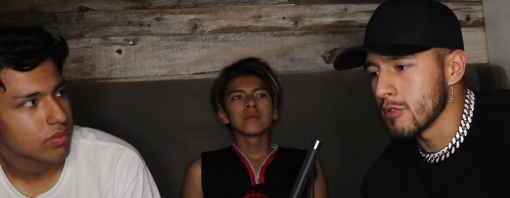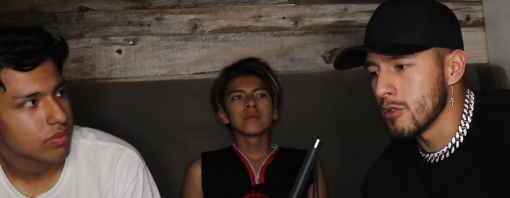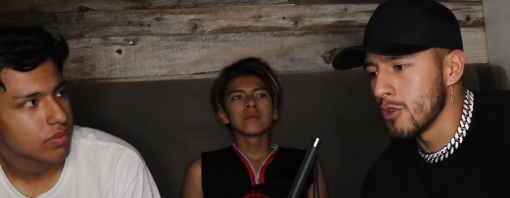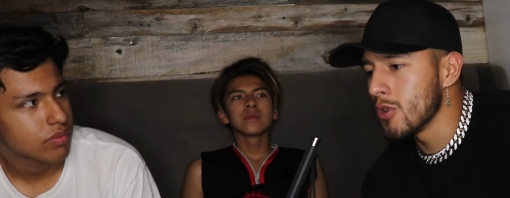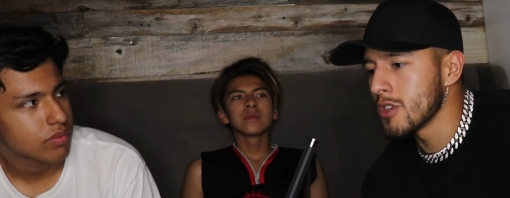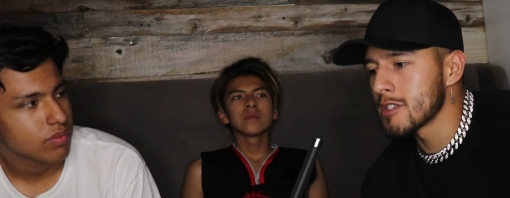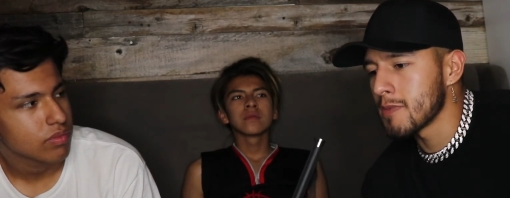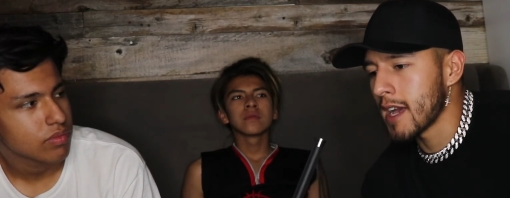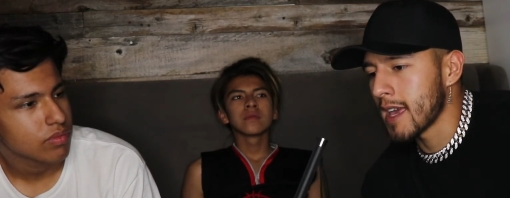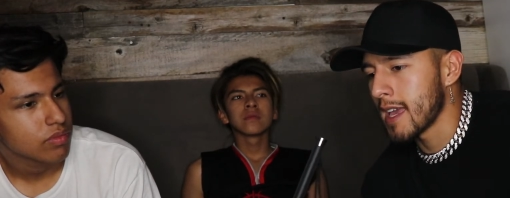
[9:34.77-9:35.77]
Speaker 1: lose
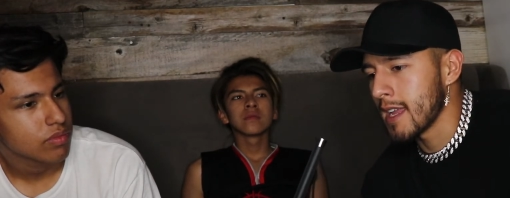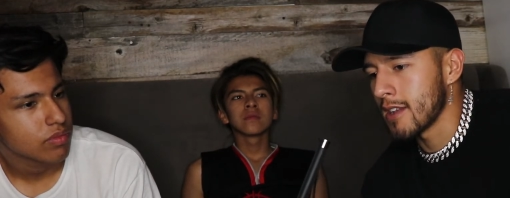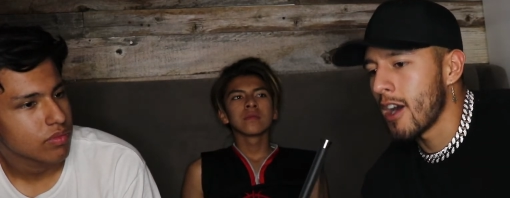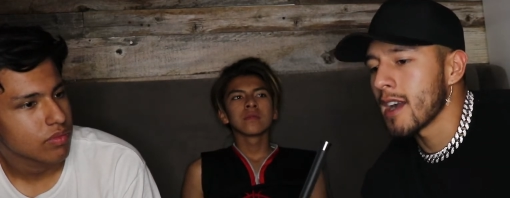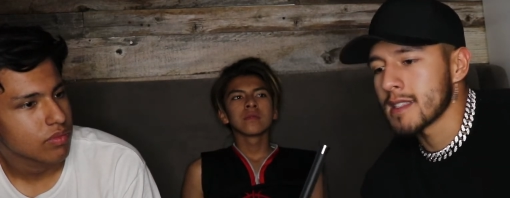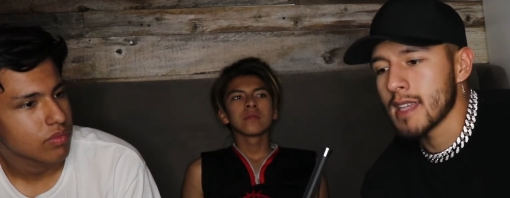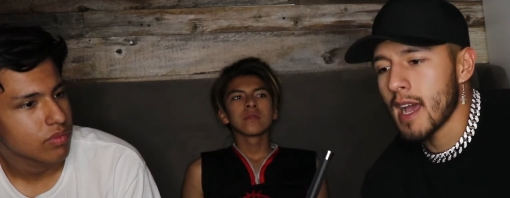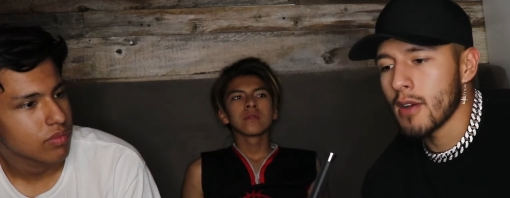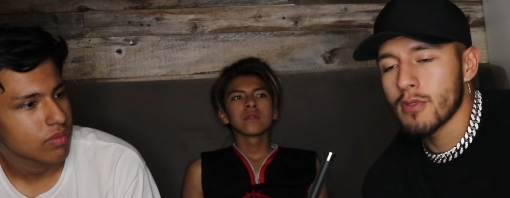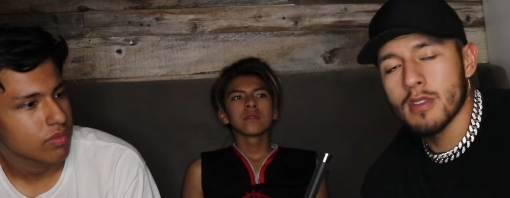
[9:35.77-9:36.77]
by getting knocked
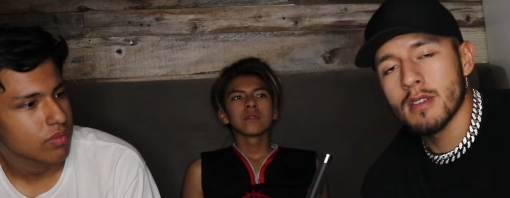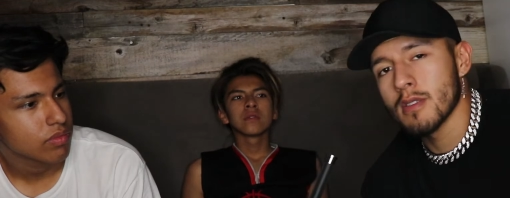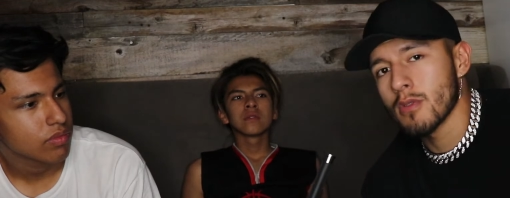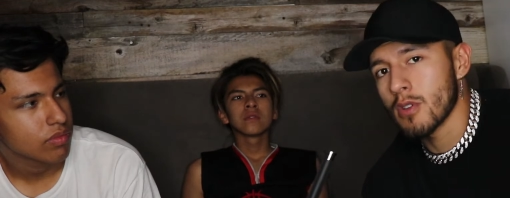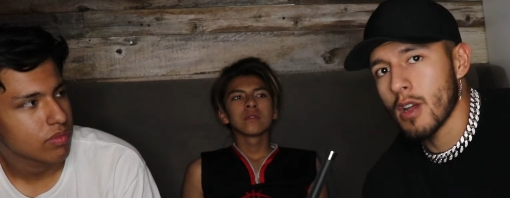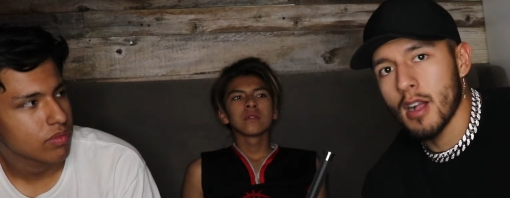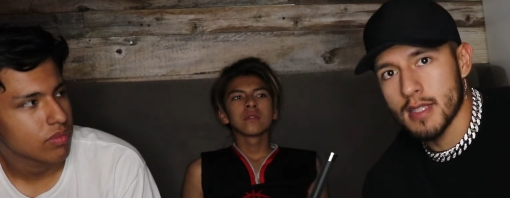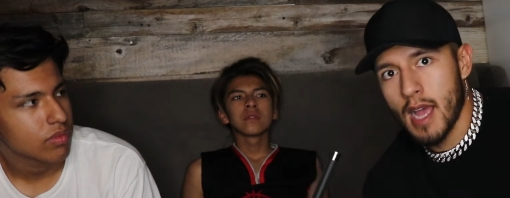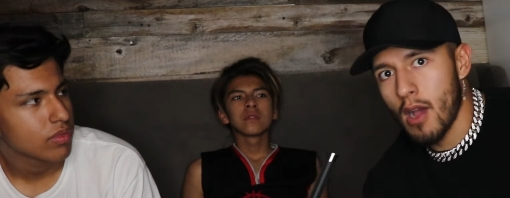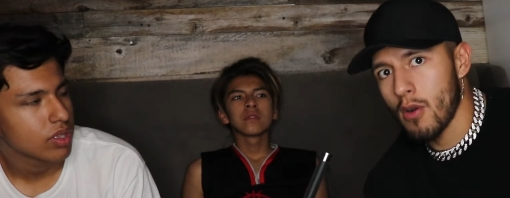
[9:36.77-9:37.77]
down or
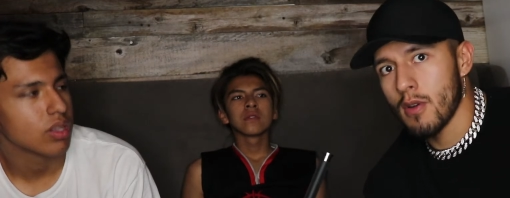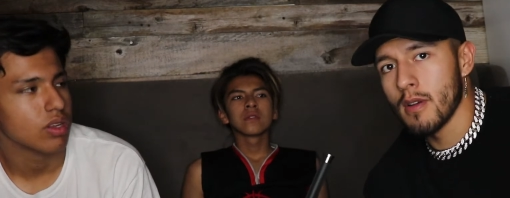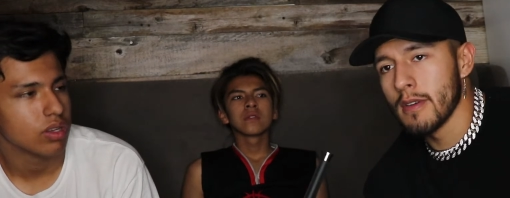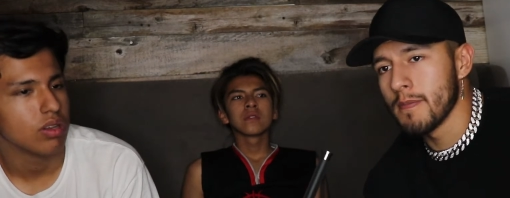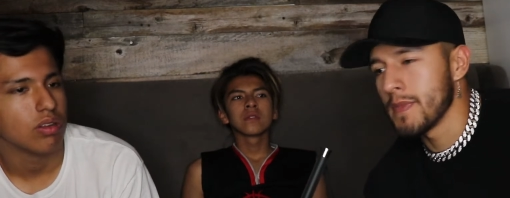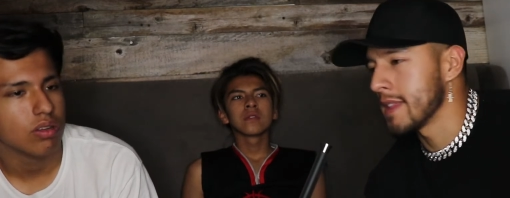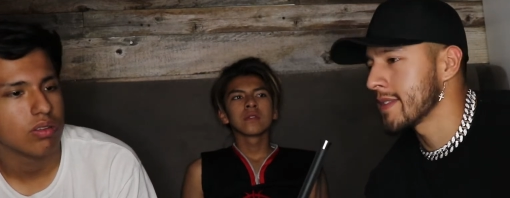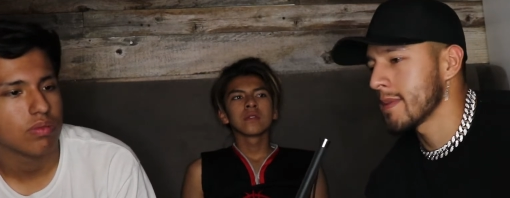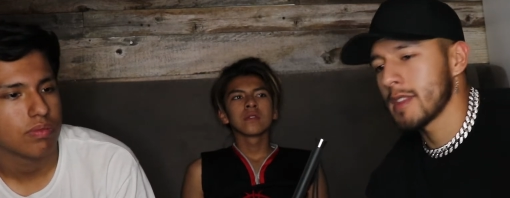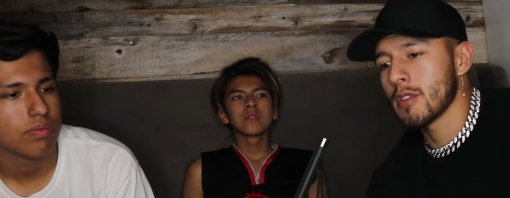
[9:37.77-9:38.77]
knocked out than
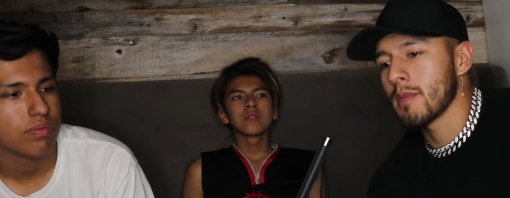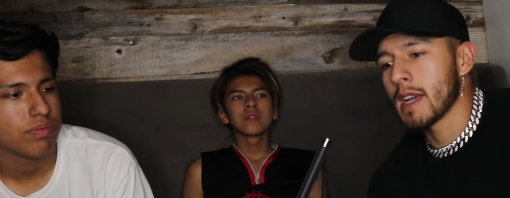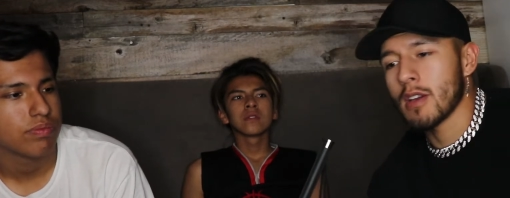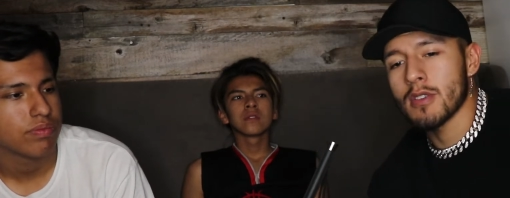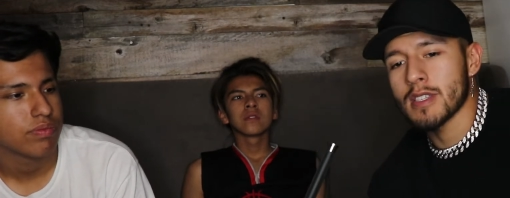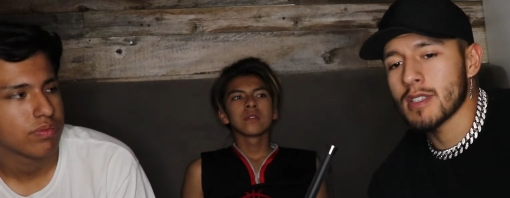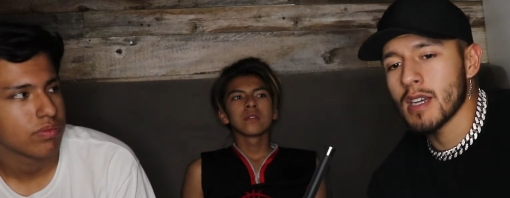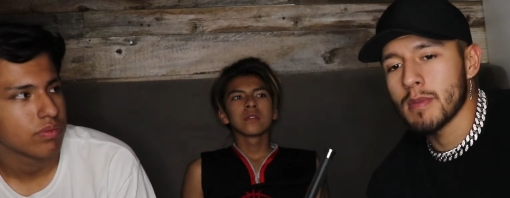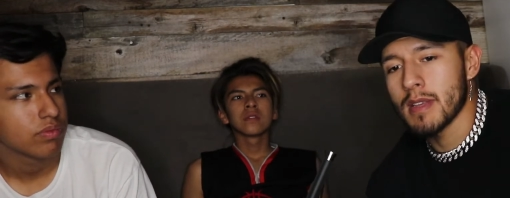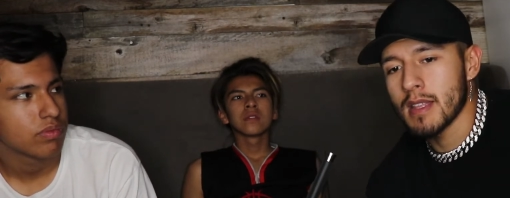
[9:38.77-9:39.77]
somebody throw my coaches
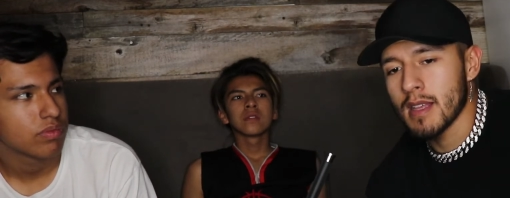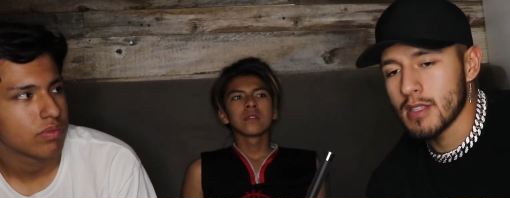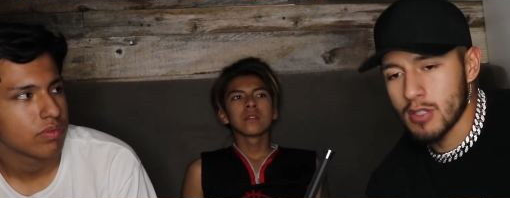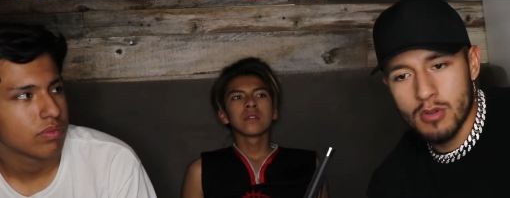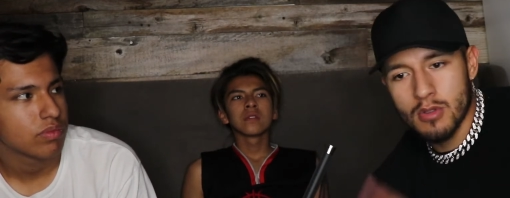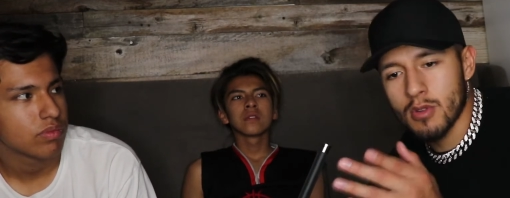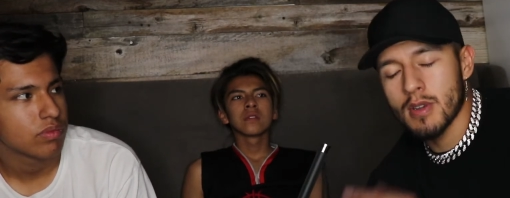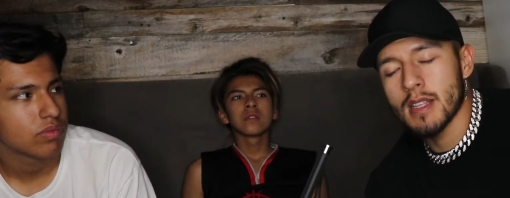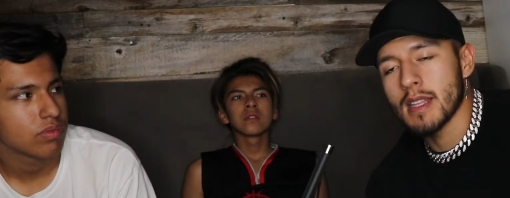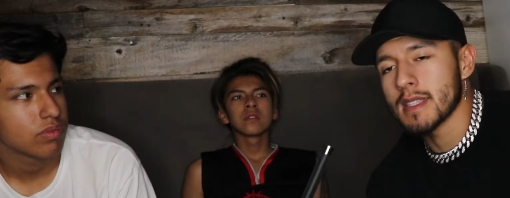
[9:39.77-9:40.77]
telling me like
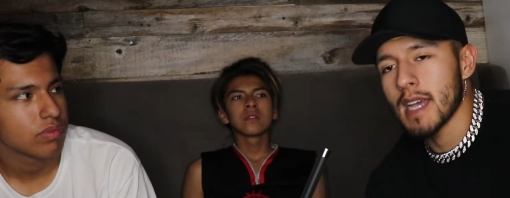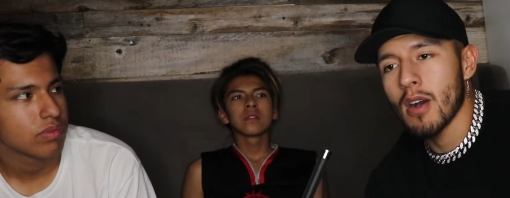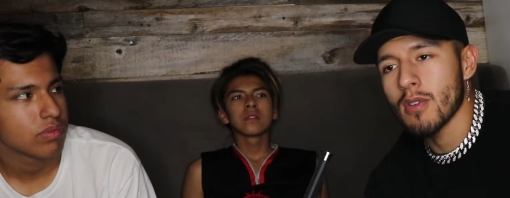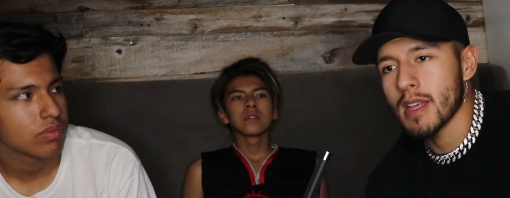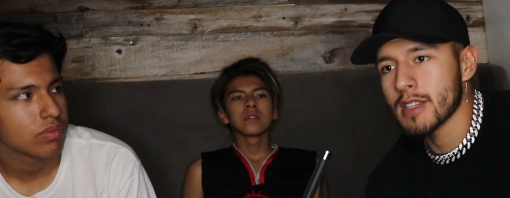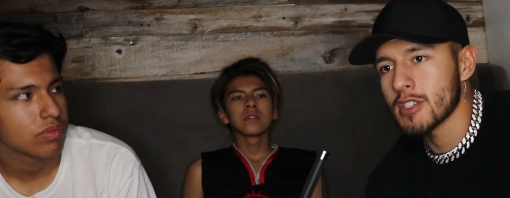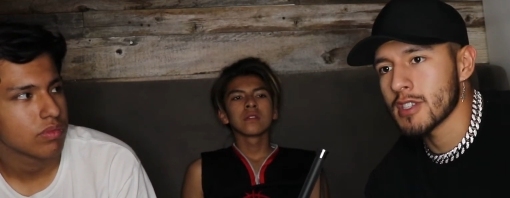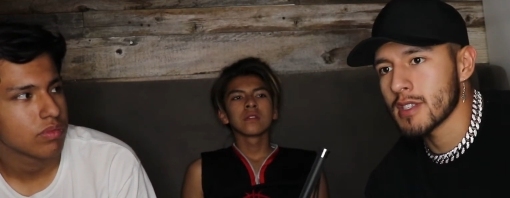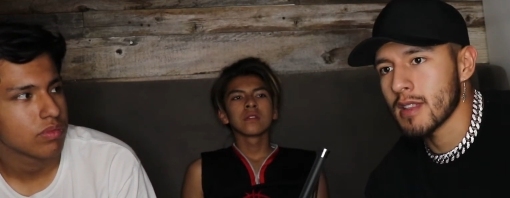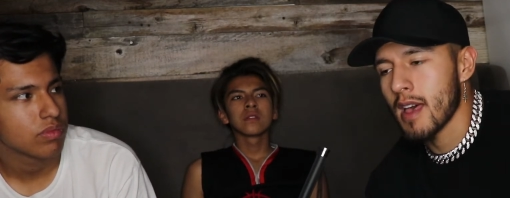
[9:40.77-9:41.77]
throwing in the towel. That's
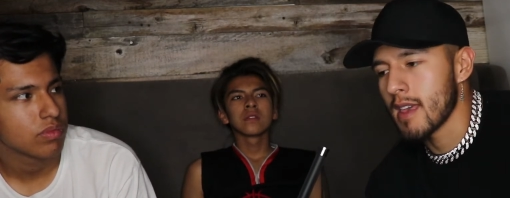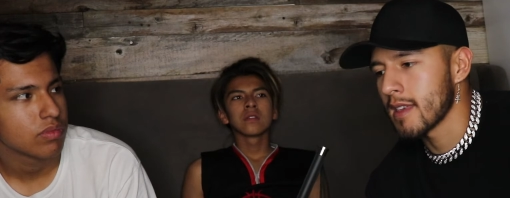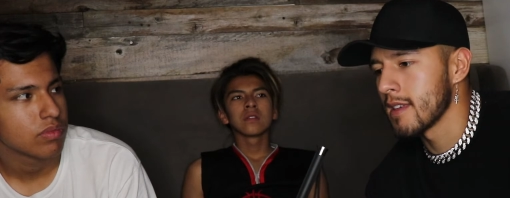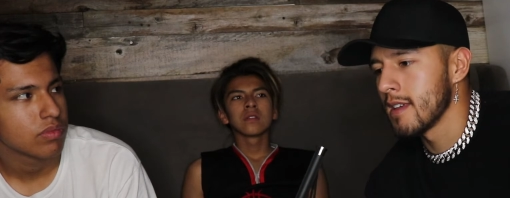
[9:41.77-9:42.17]
just like.